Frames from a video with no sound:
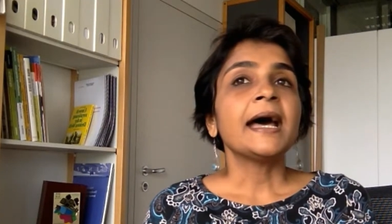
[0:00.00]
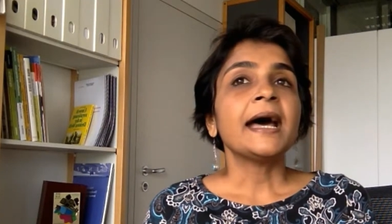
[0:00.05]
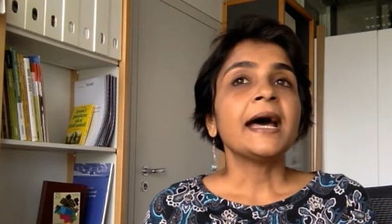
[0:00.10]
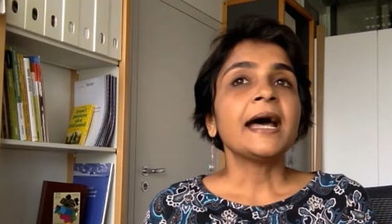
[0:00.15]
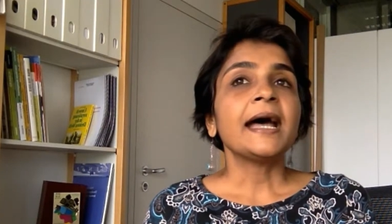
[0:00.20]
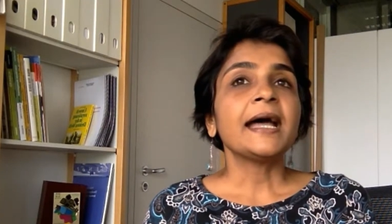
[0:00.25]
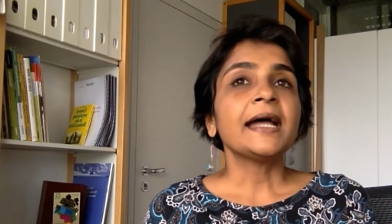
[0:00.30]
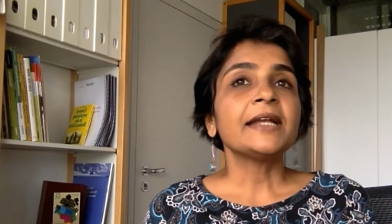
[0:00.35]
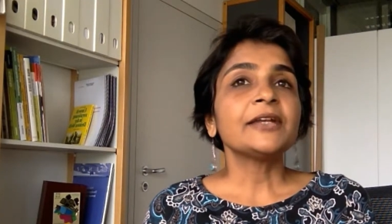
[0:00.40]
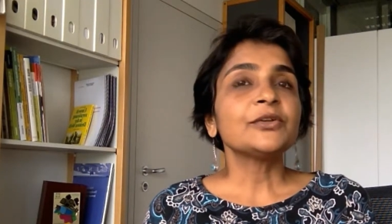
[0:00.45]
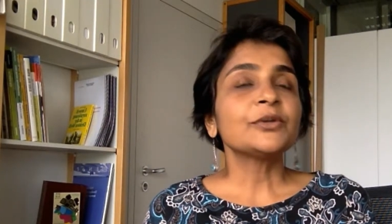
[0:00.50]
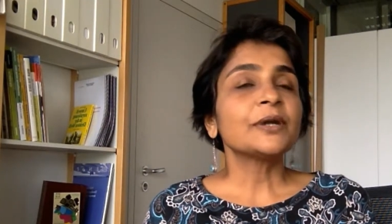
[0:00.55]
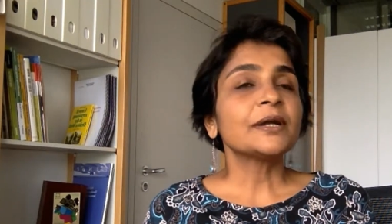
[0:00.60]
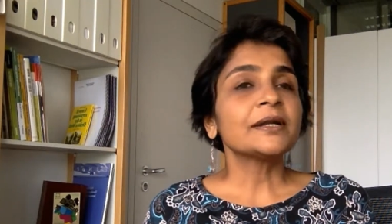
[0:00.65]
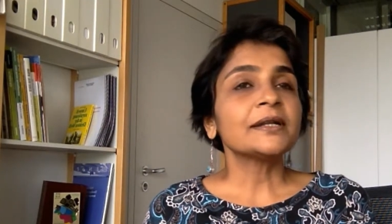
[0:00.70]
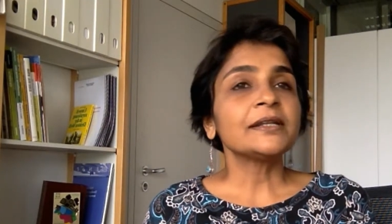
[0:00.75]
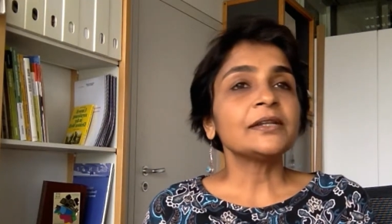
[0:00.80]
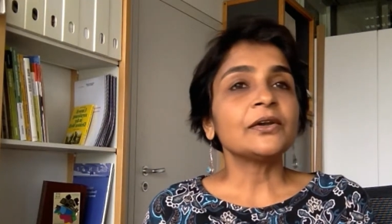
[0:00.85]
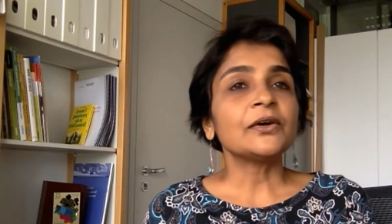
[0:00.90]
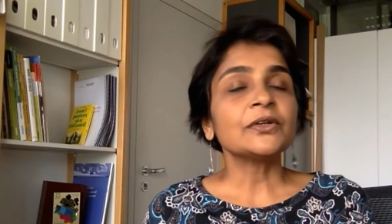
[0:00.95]
And to
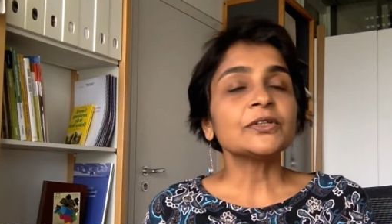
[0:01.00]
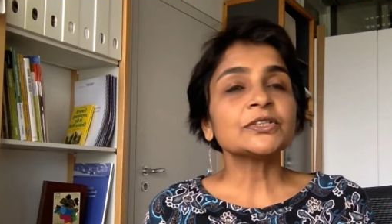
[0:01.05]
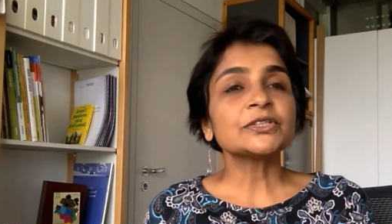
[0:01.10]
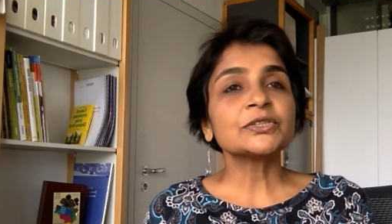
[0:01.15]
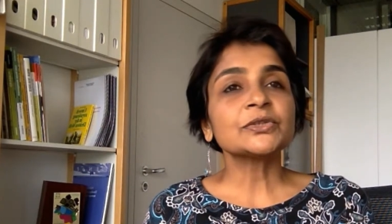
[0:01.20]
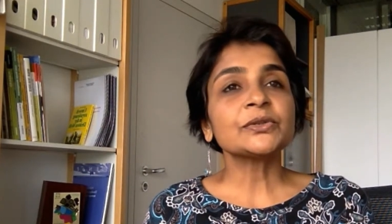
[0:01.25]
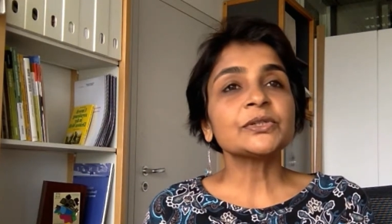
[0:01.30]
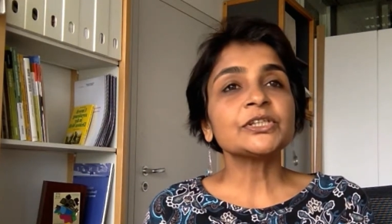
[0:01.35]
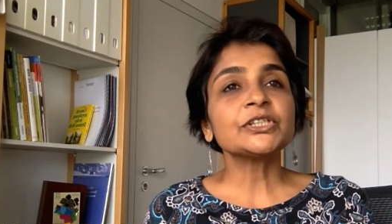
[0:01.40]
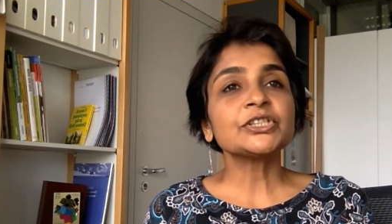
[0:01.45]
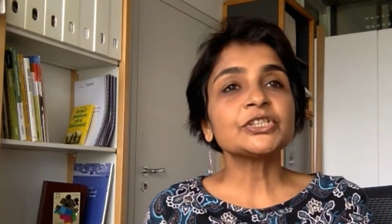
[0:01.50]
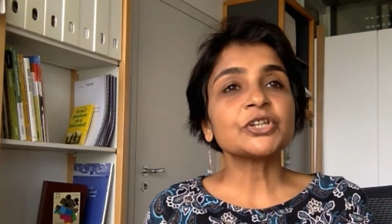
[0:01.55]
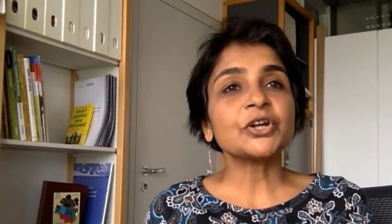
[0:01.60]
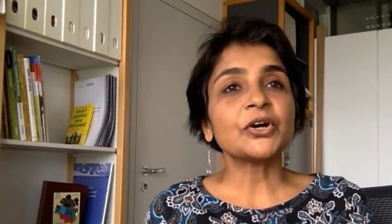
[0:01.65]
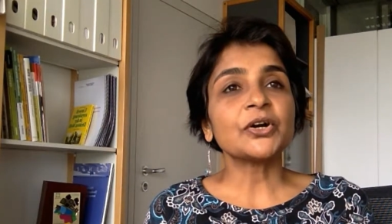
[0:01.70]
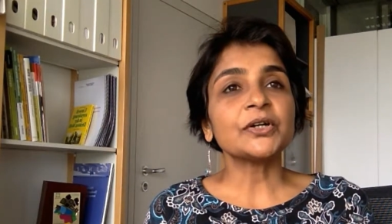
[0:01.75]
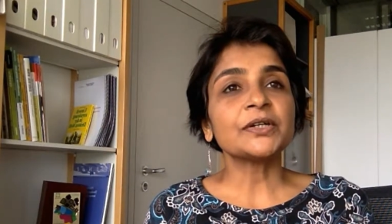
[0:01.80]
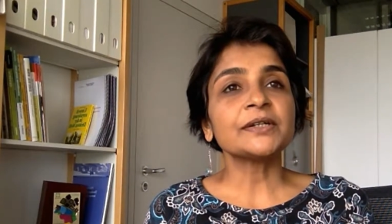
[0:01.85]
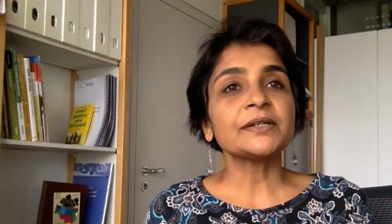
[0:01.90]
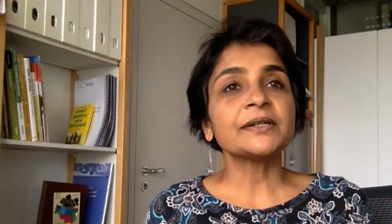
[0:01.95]
cut a long story
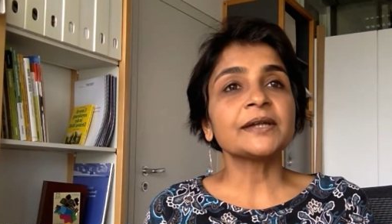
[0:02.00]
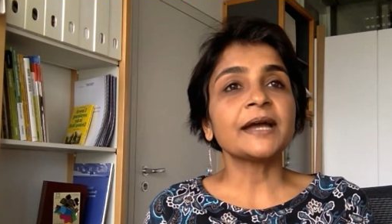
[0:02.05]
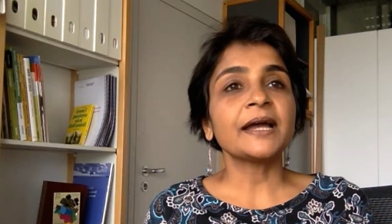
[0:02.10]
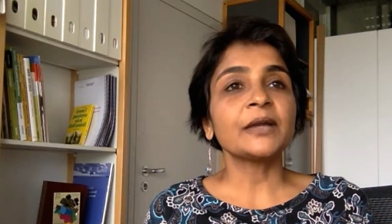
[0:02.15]
short,